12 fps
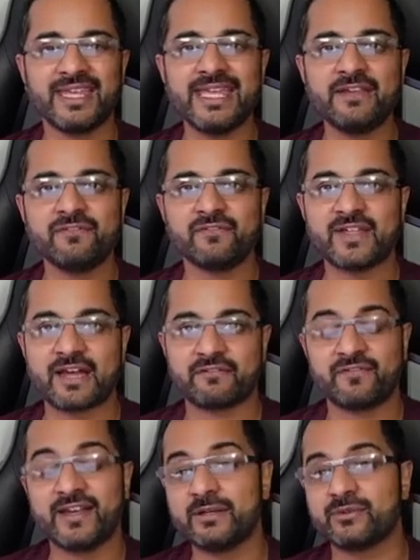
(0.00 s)
If that
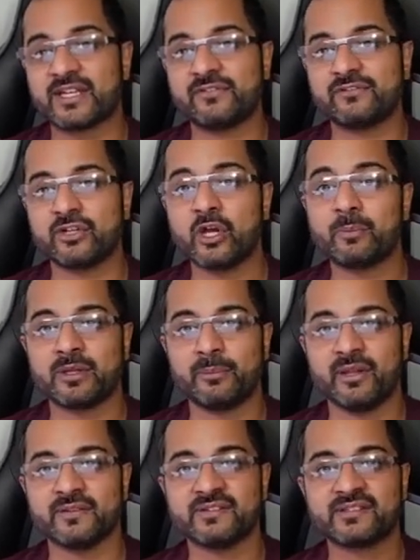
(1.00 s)
fails after a couple of
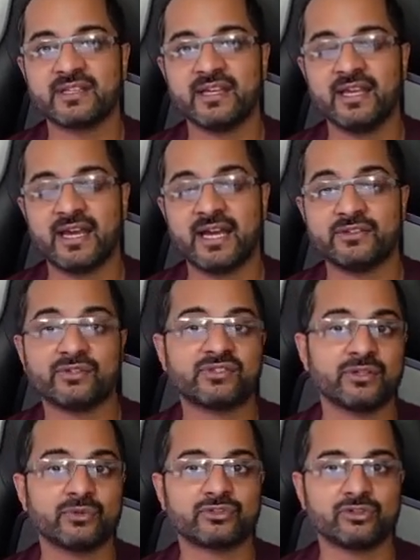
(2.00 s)
months and you're
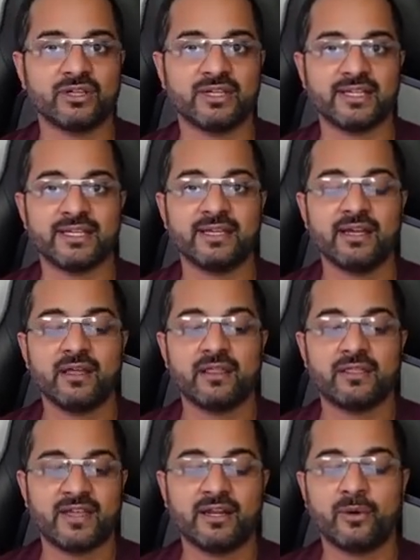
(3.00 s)
still struggling,
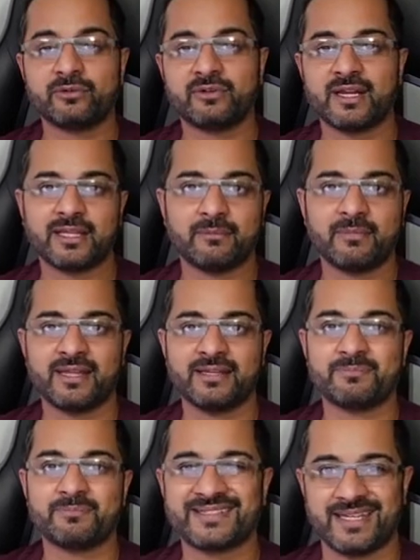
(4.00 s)
then I would
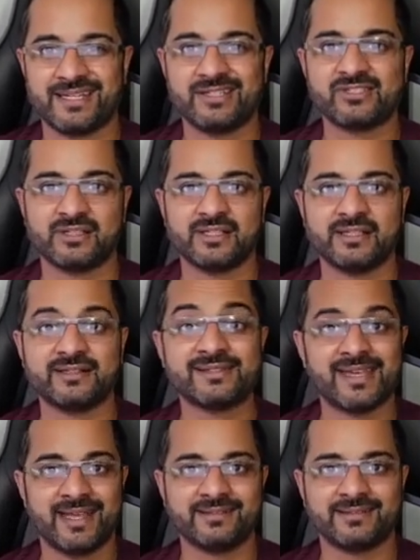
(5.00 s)
recommend potentially
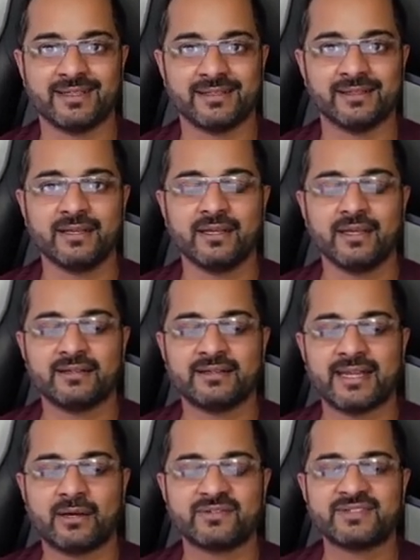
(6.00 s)
testing.
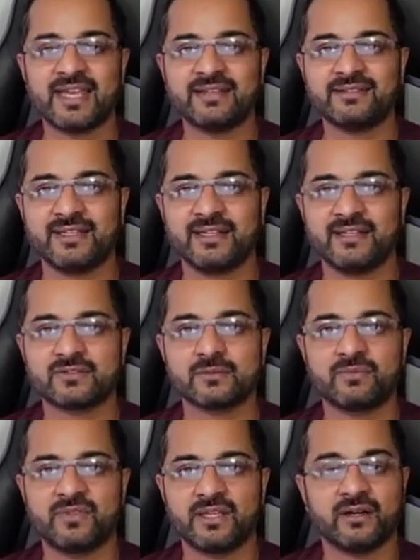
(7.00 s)
Now, testing is
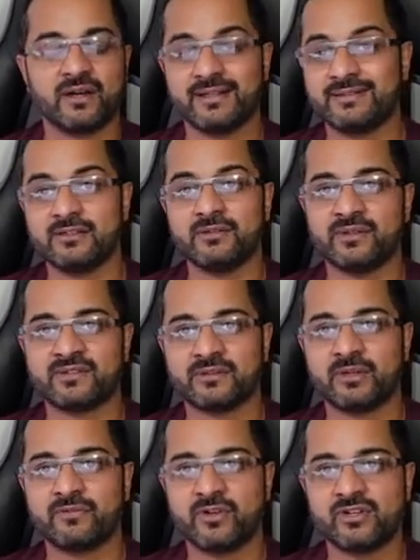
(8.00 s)
something I do as
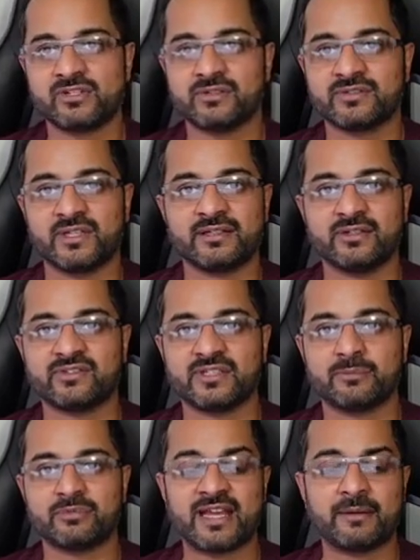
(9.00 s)
I'm a functional
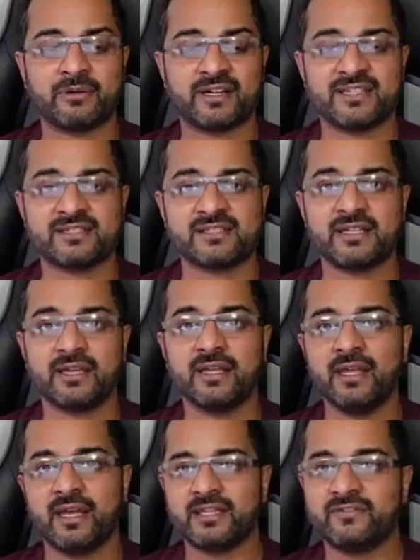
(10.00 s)
diagnostic practitioner,
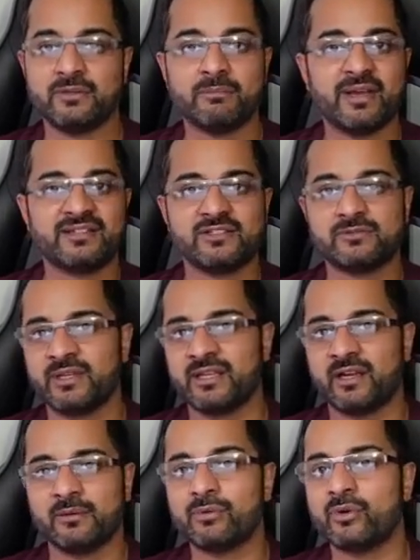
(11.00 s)
and if you message me,
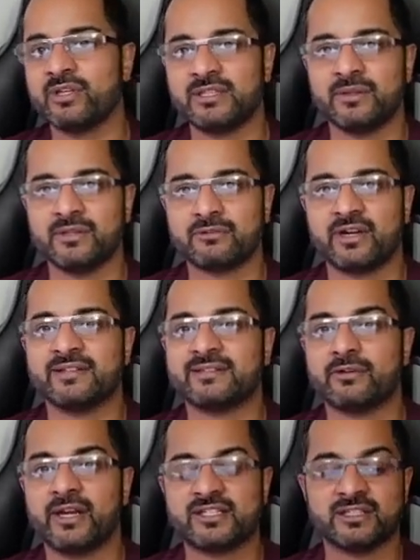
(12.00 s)
I can point you in the right
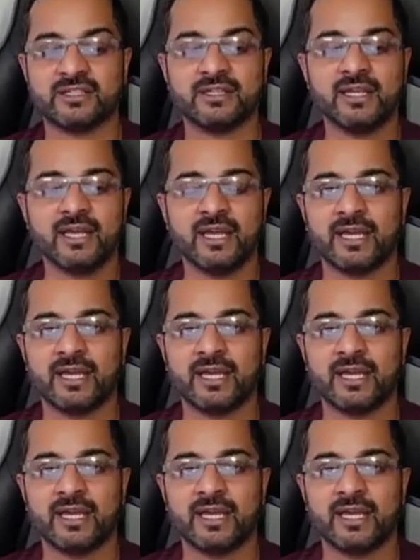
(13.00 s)
direction.